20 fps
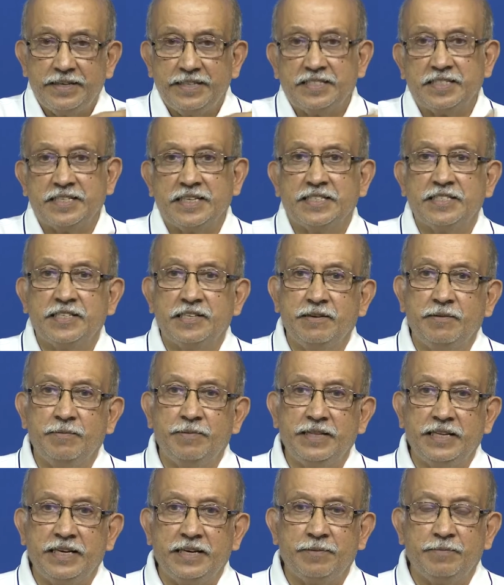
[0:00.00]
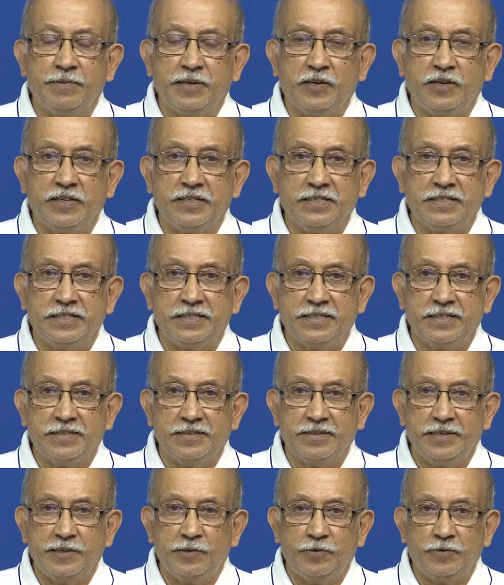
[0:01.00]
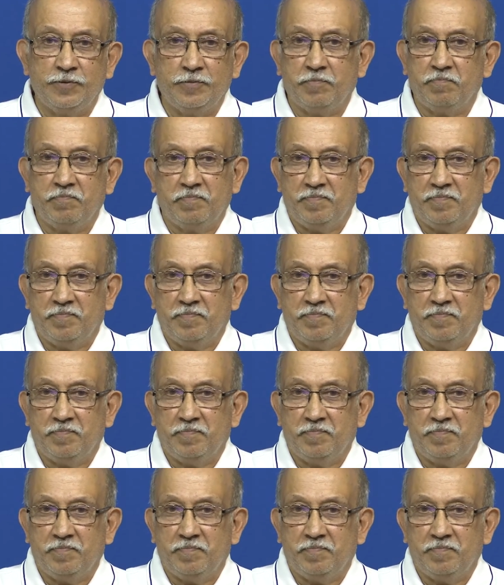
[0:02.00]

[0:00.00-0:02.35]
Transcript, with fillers: distraction will be there because uh, you know